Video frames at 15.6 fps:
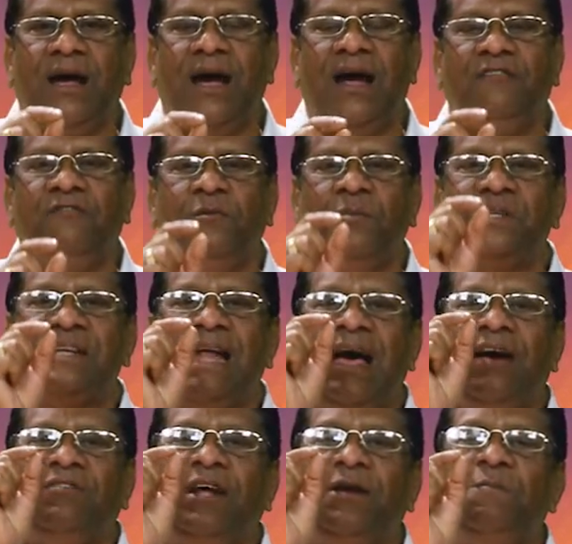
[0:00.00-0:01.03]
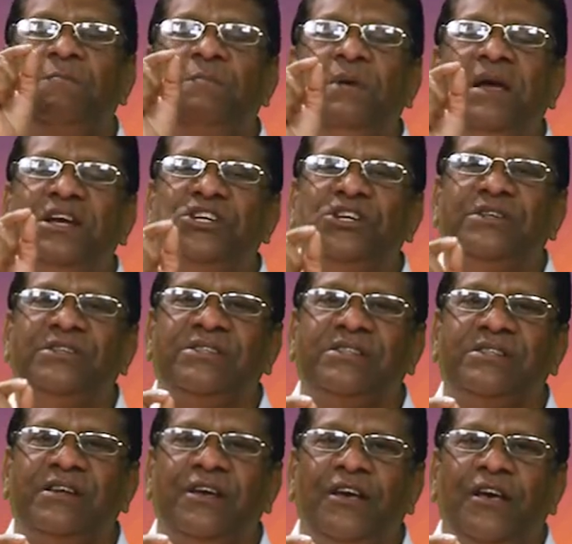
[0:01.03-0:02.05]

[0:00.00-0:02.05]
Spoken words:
and we must have that patience.